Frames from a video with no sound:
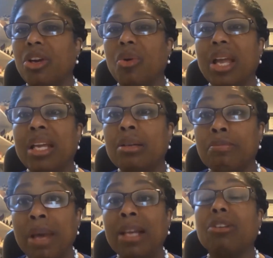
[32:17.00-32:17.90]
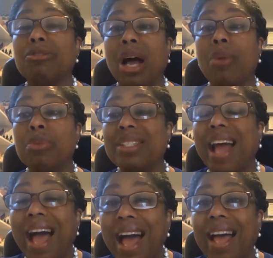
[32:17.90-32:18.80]
in a medical, I was
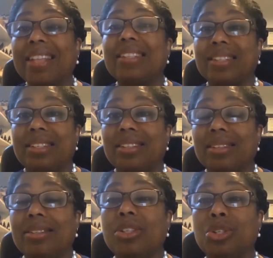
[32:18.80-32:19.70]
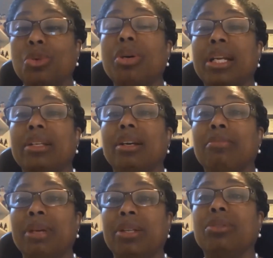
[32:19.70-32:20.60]
asked to join a
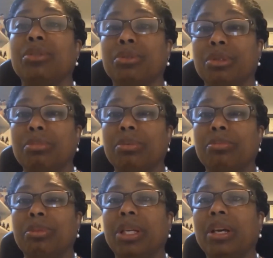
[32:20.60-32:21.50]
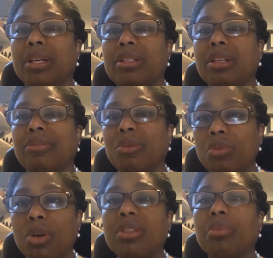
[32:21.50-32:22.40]
medical group because of the
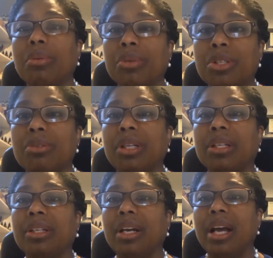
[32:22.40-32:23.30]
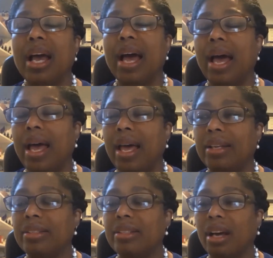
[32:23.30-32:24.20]
work that we were doing.
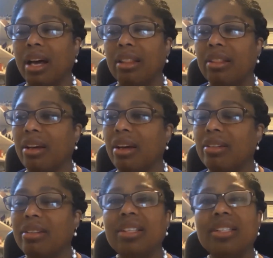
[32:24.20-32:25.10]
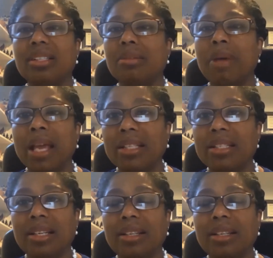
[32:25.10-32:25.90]
And I thought, this is amazing.